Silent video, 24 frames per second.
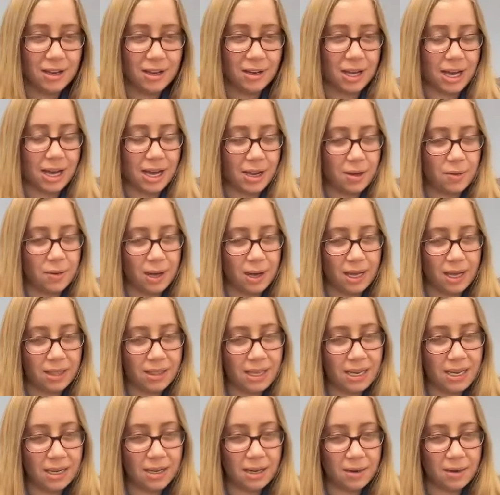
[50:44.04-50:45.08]
I
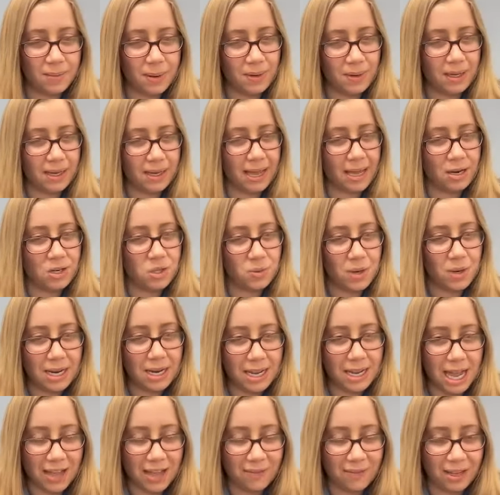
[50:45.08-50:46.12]
think
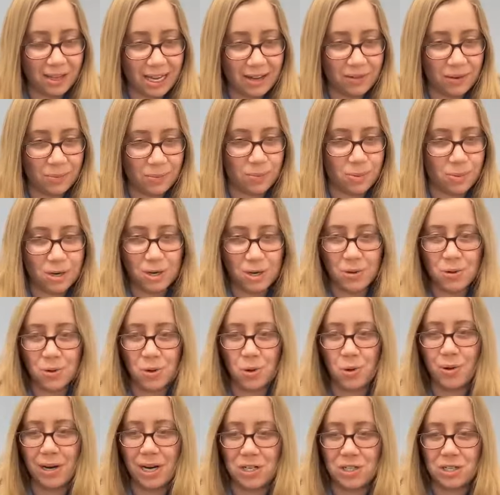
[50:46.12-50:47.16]
Ashwini, I have a pretty cool
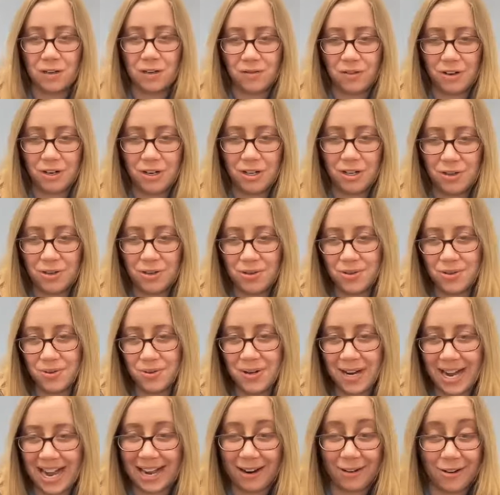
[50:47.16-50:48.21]
question for you,
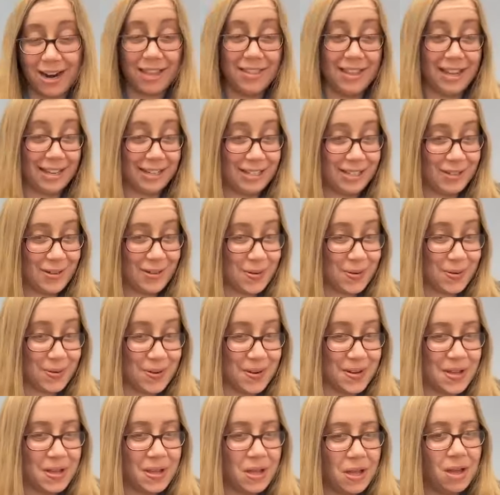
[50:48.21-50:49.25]
or I think it's cool.
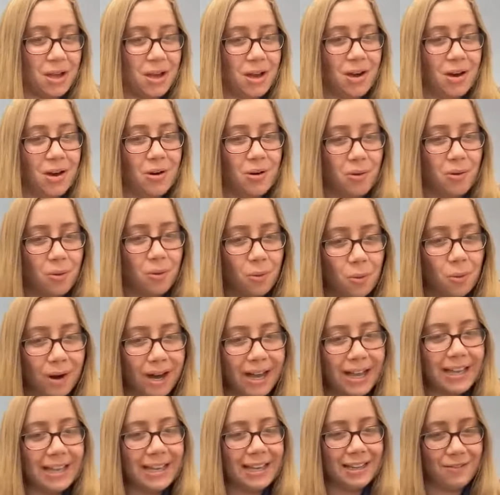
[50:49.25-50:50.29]

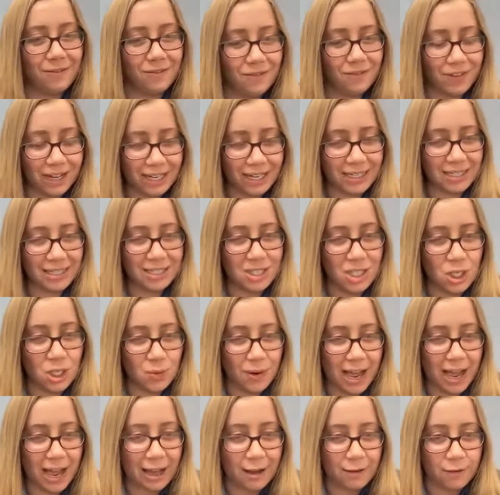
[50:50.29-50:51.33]
What advice do you
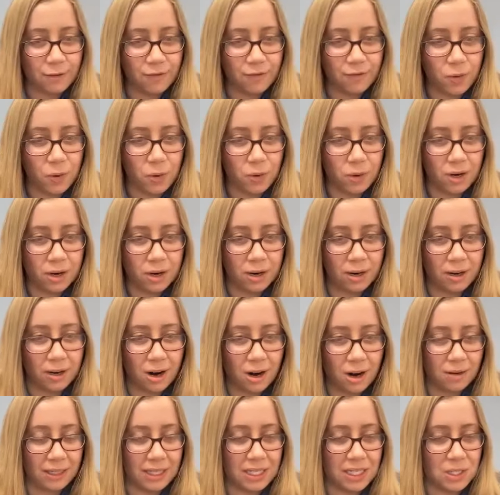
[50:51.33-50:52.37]
have for
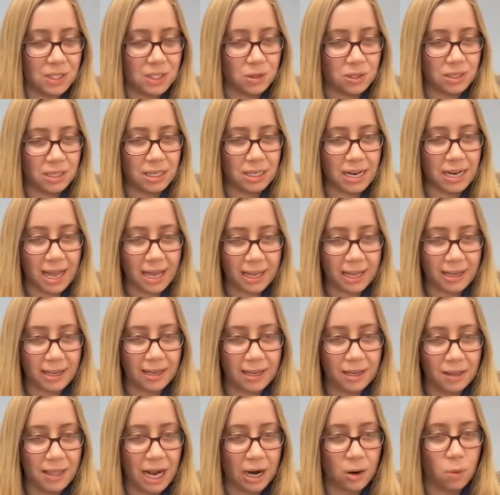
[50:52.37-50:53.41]
our listeners
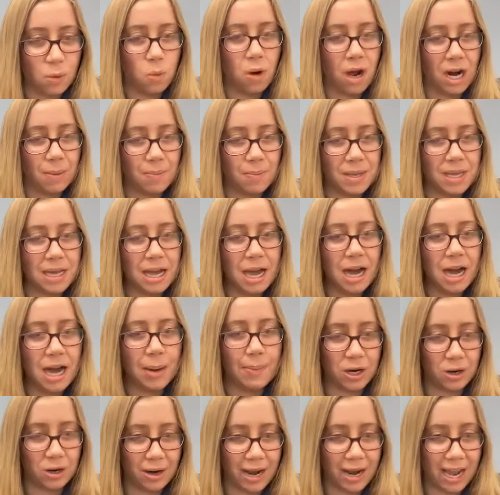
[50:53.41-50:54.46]
today that want to become
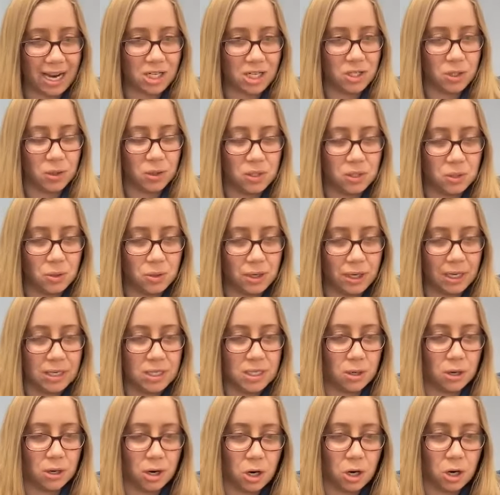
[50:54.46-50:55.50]
international students
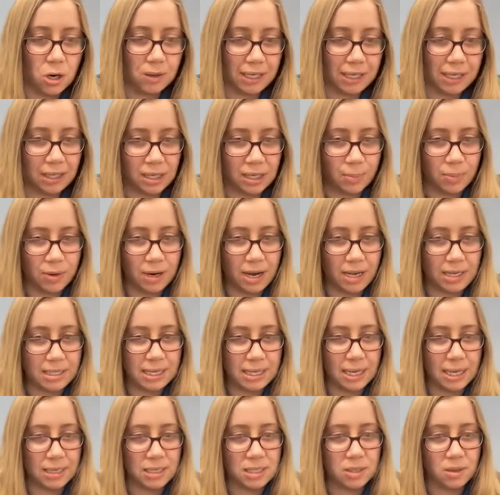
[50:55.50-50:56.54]
or are currently in the
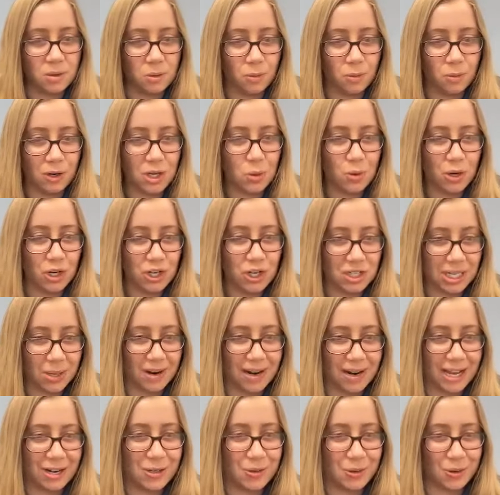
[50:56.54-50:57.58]
process? What do you wish someone
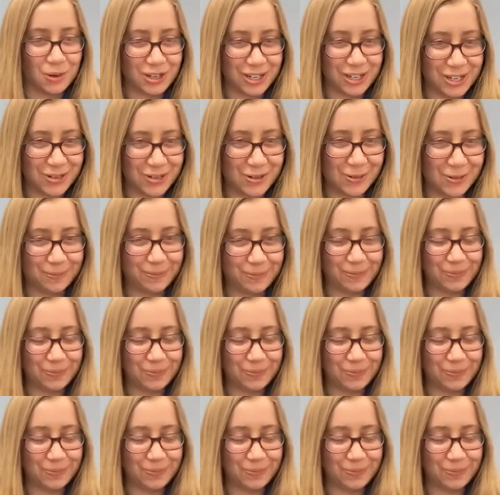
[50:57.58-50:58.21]
had told you?